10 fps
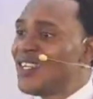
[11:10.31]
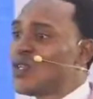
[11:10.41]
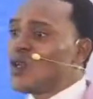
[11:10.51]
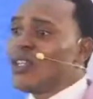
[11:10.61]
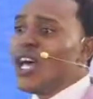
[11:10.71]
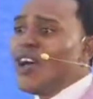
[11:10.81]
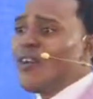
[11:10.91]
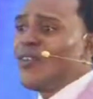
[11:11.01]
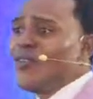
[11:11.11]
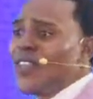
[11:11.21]
now,
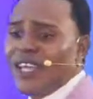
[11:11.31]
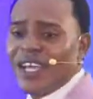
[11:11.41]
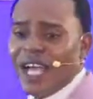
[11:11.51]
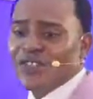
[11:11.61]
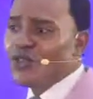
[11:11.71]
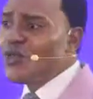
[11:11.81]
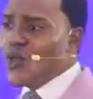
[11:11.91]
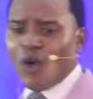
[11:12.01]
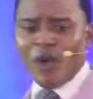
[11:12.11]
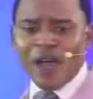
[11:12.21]
I shouldn't come
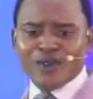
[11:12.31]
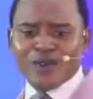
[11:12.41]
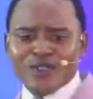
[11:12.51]
out